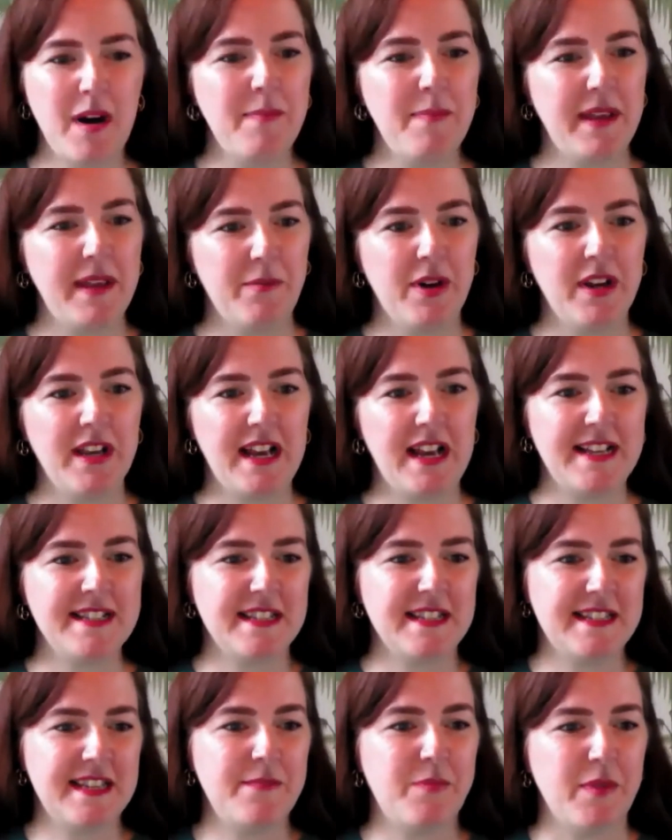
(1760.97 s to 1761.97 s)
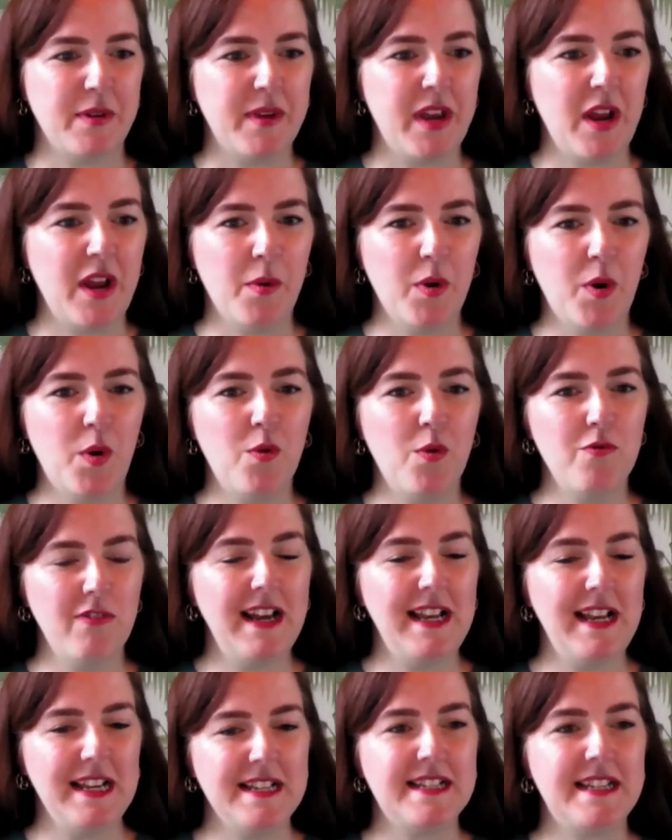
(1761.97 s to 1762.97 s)
be, as I said, we're all
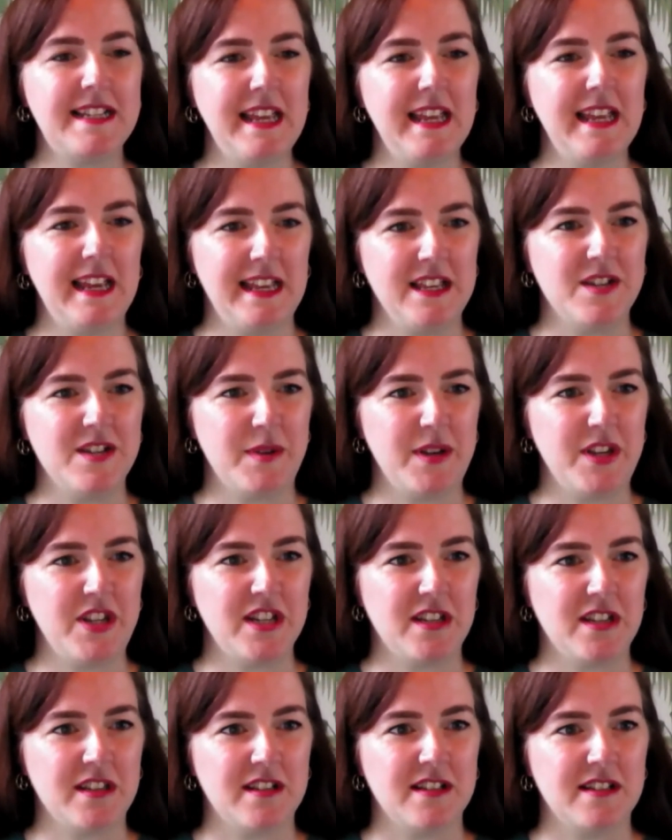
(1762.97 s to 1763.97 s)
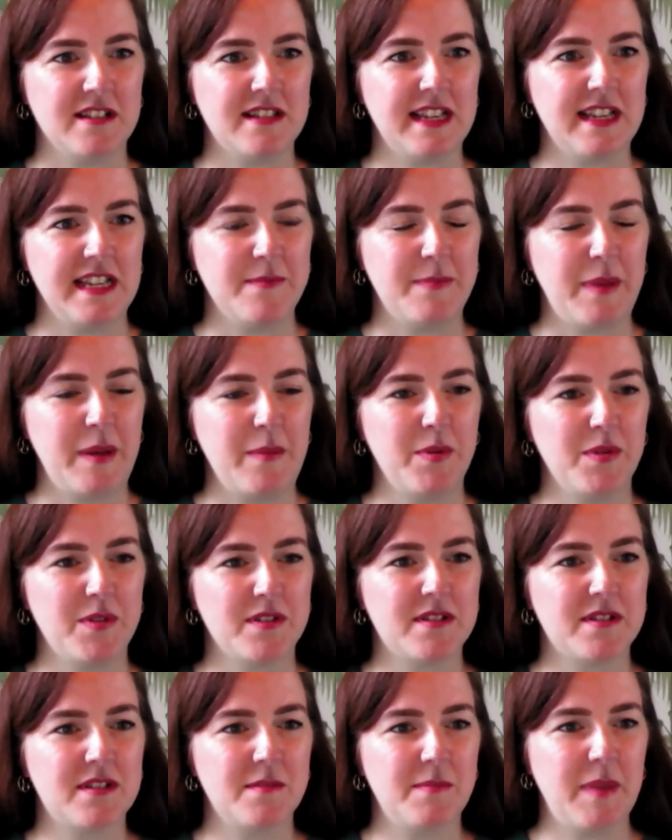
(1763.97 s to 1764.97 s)
really seeing into
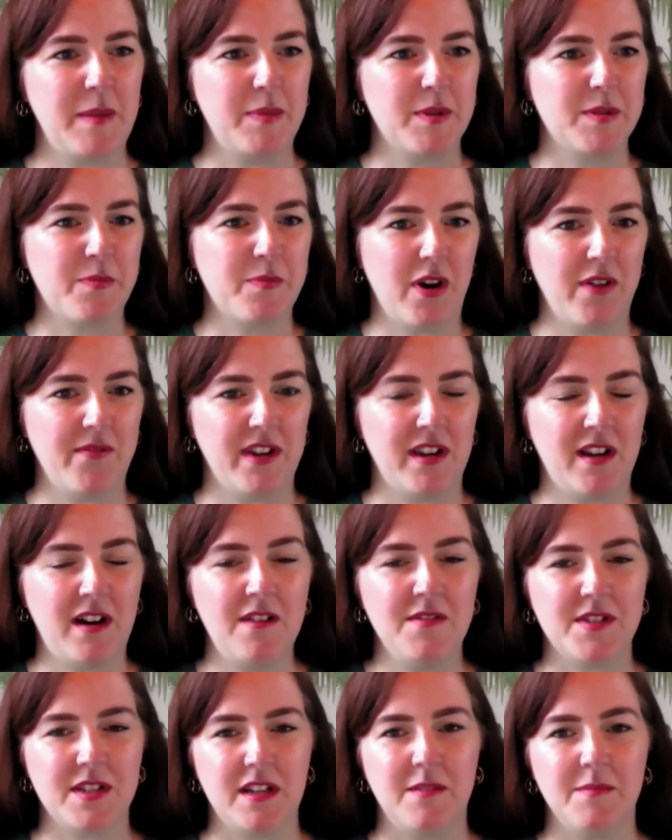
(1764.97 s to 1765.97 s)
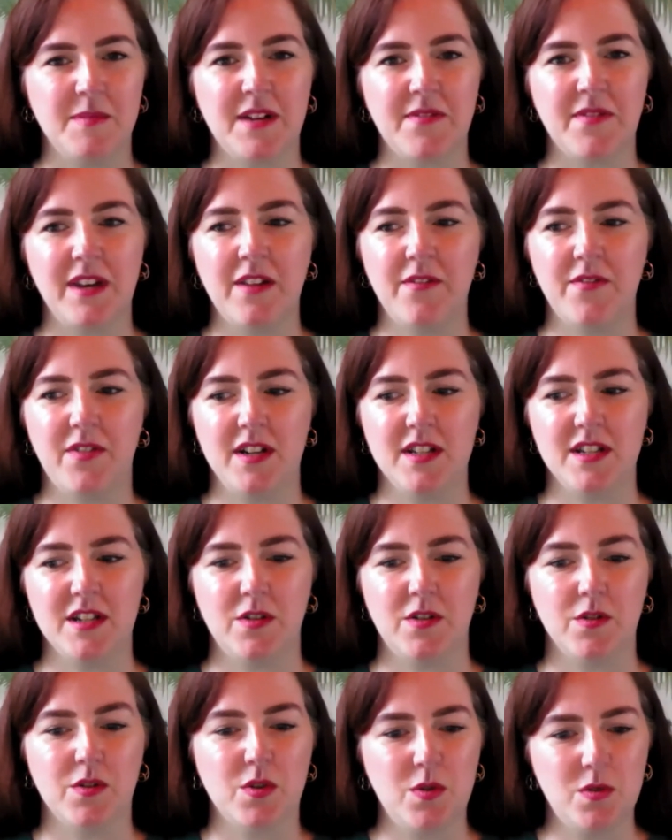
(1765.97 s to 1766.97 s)
people's private lives, and I'm definitely finding
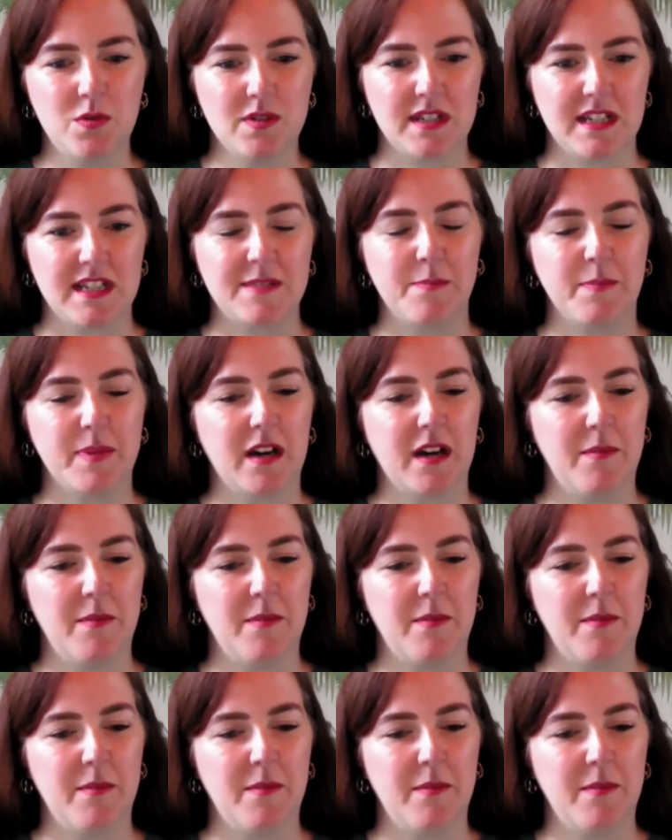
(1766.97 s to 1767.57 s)
on calls it's